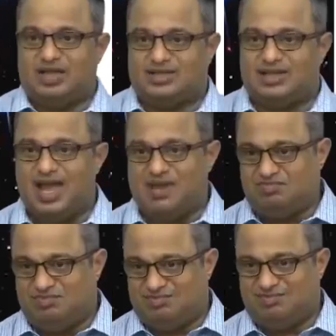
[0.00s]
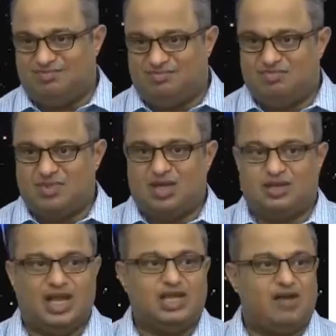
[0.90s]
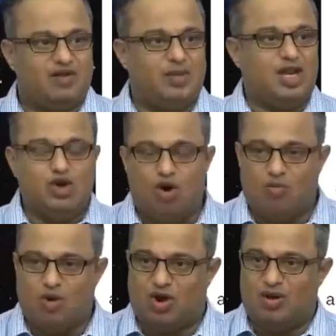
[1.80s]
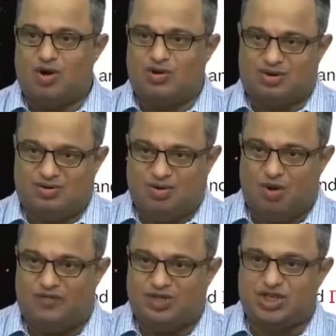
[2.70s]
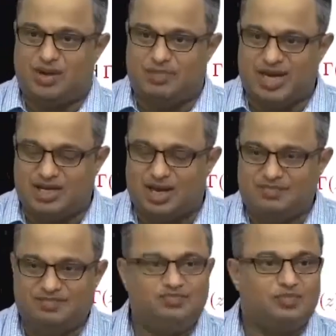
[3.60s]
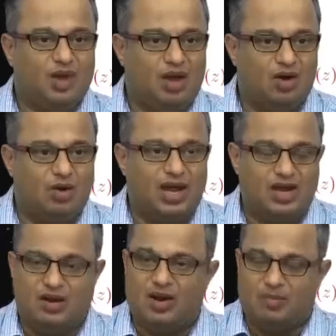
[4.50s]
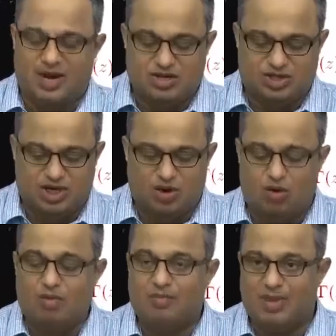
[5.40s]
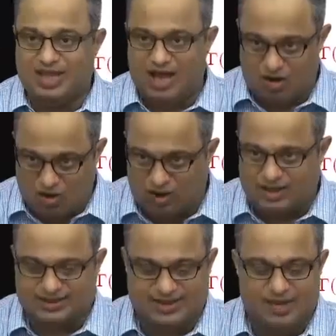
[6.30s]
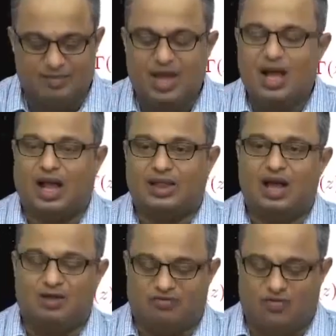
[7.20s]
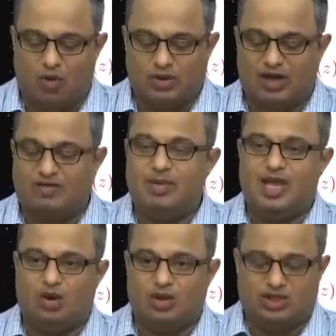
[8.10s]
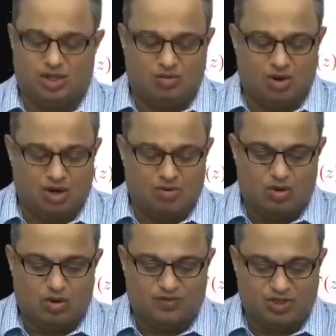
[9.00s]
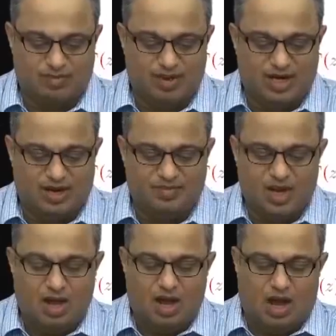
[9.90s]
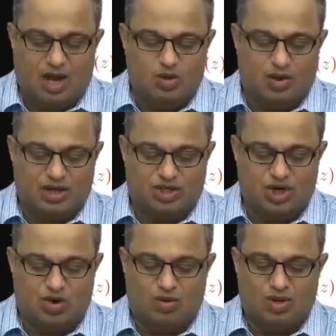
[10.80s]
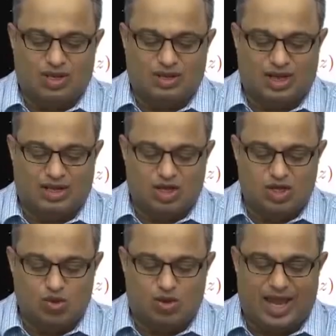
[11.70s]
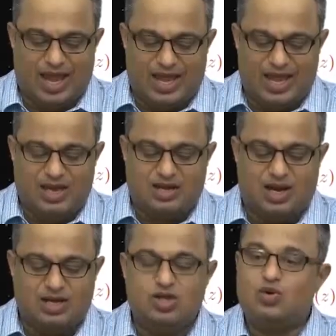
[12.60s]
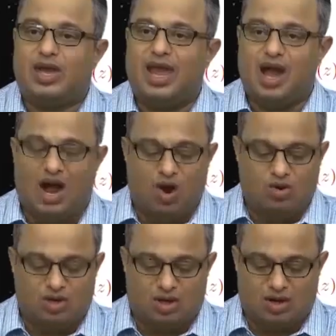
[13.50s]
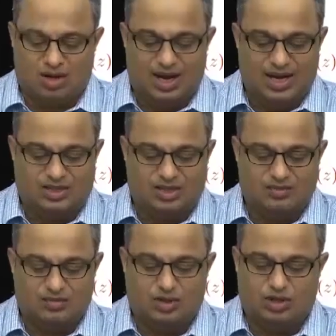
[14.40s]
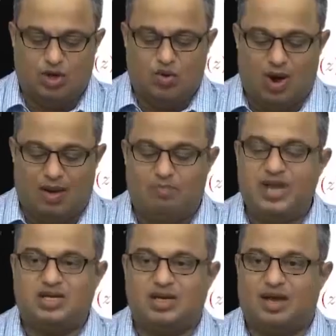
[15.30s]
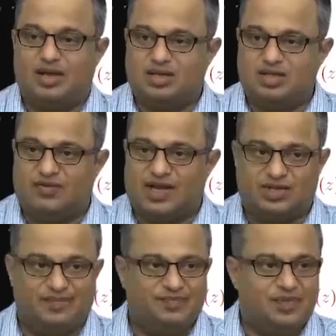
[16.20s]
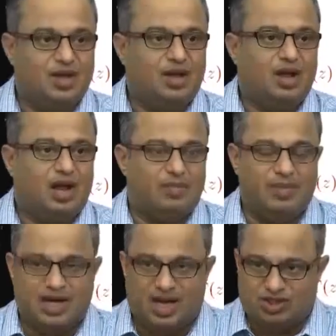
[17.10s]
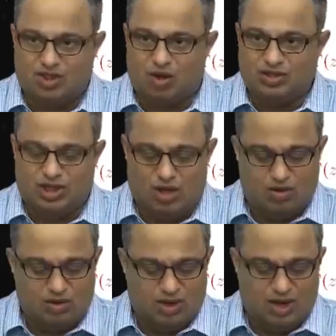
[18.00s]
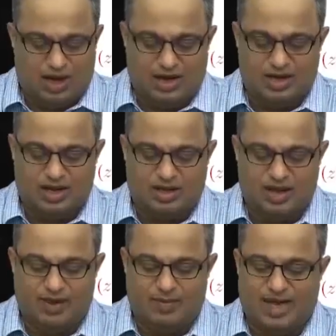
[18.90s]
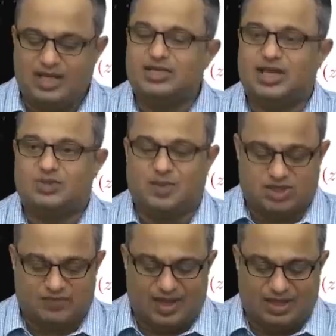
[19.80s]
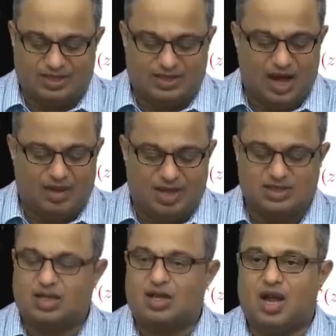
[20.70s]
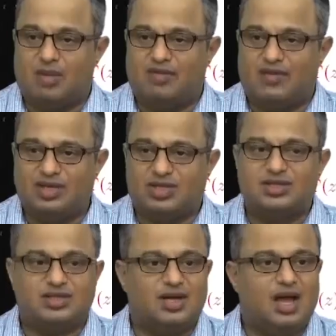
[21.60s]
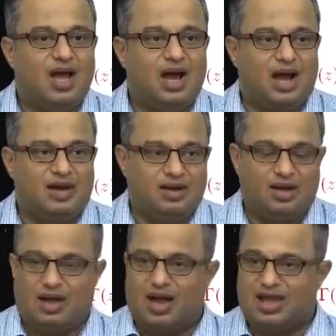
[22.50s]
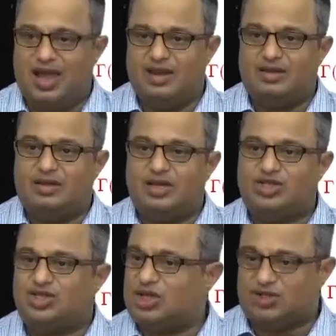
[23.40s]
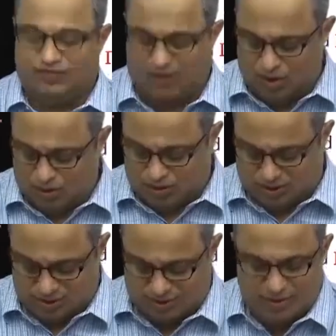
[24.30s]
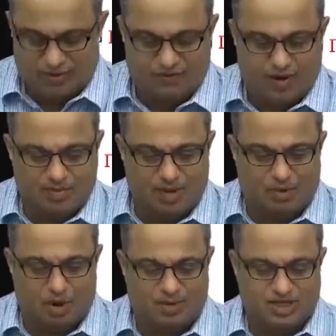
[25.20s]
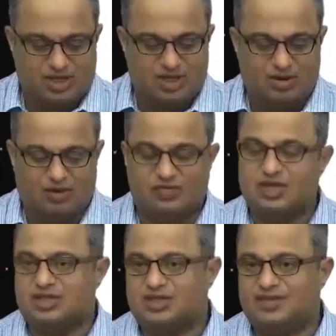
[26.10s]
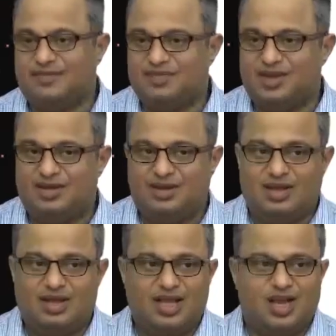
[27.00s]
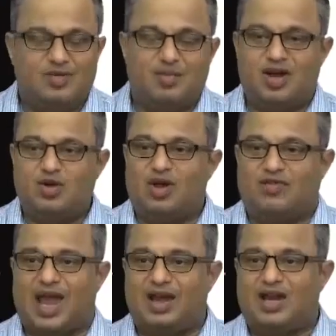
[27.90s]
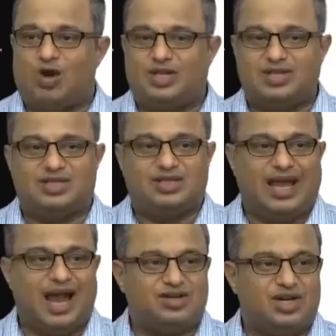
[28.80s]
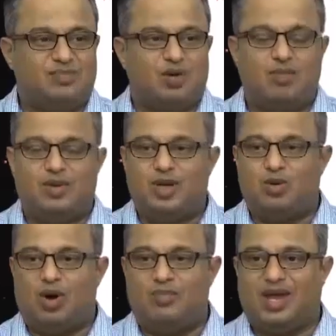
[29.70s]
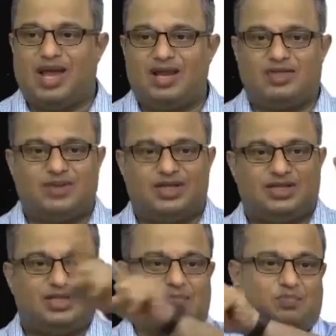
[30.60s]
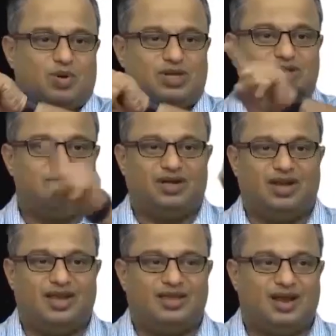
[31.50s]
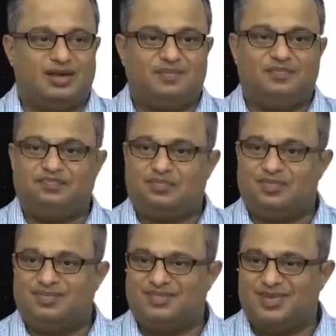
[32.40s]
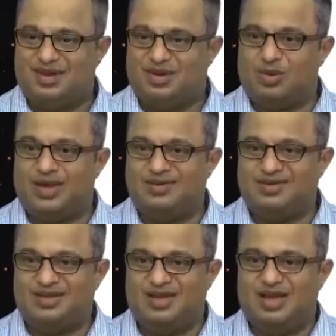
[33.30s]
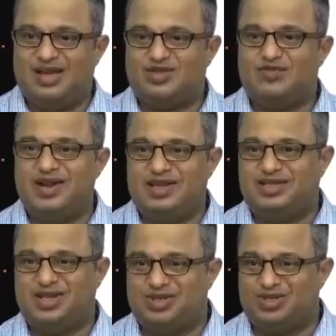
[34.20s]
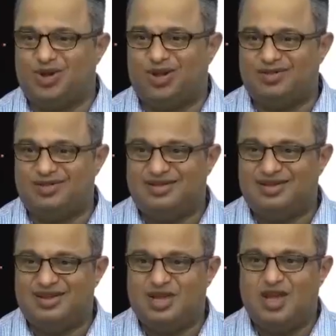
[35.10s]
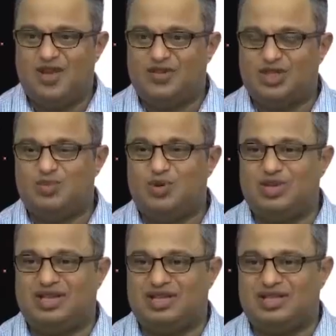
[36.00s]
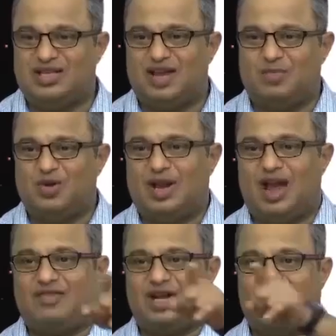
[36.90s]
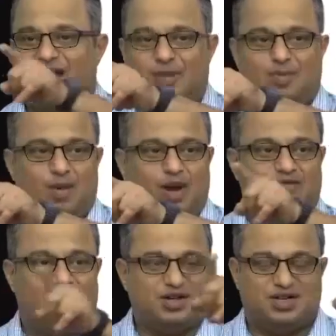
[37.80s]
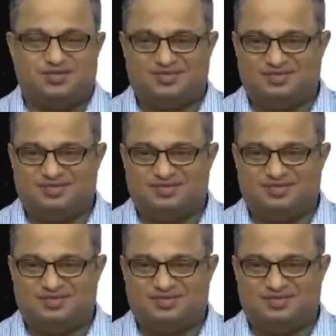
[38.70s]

the same, then there will be no Bogoliubov coefficient beta. Okay, it will have been 0, but they are not the same, and therefore there will be a non-zero Bogoliubov coefficient beta, and you can show that the UK in and UK out are related through a beta in this fashion, and beta is non-zero, and it is given by these expression where these gammas are the gamma functions, and again this just follows from the property of this. Remember, you would have carried out this scattering problem in quantum mechanics with a step potential like that. Okay, it is very easy to solve. If you smoothen the step, you will have a tan hyperbolic function.